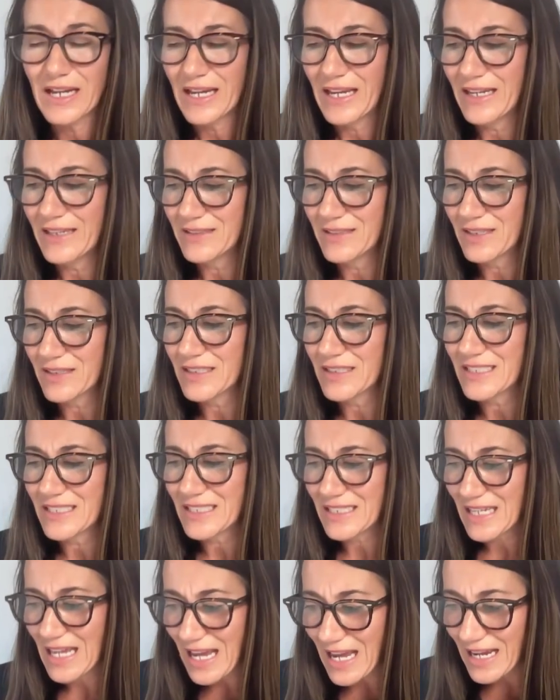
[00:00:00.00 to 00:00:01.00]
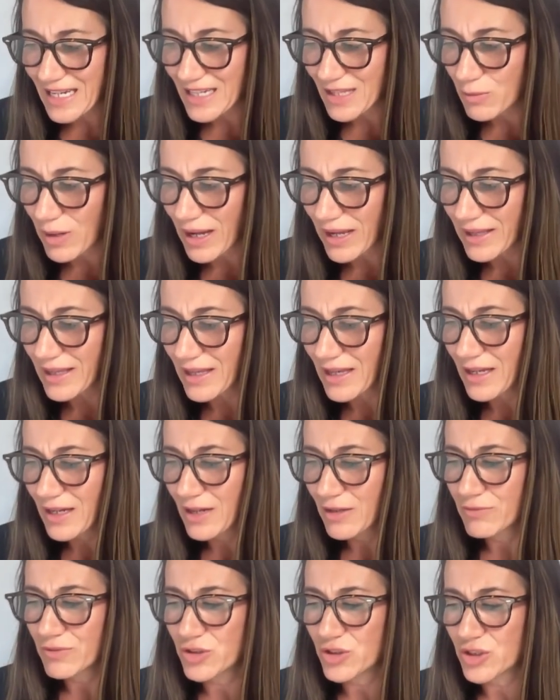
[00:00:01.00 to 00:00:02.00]
it doesn't in any way
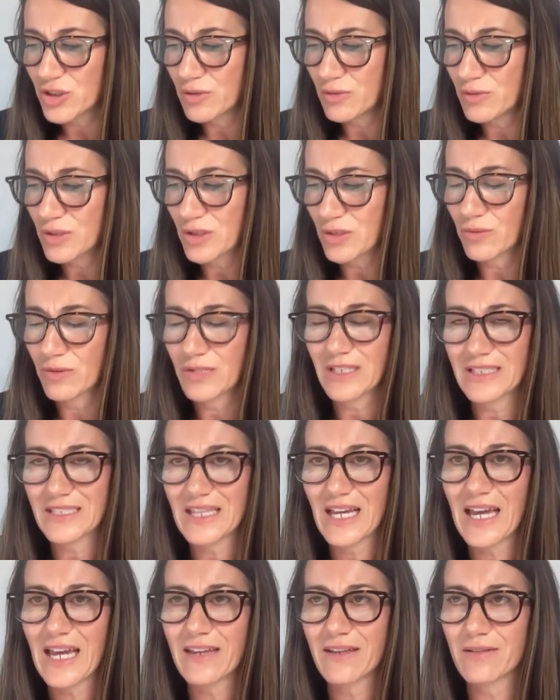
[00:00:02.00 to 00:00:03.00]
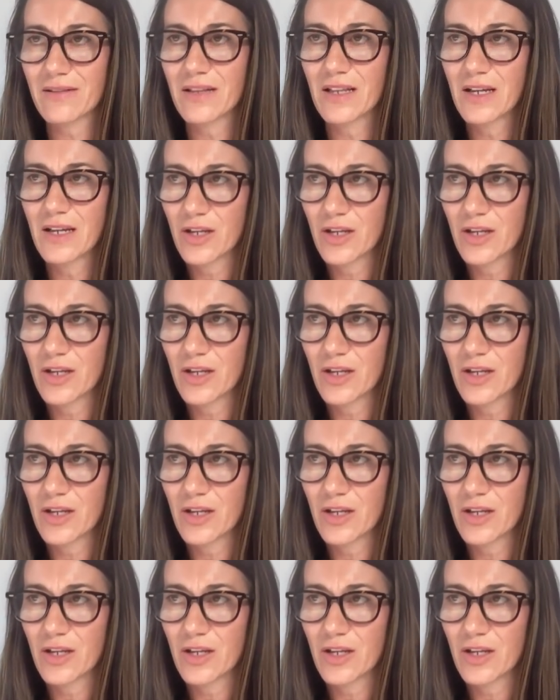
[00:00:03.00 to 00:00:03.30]
reduce or curtail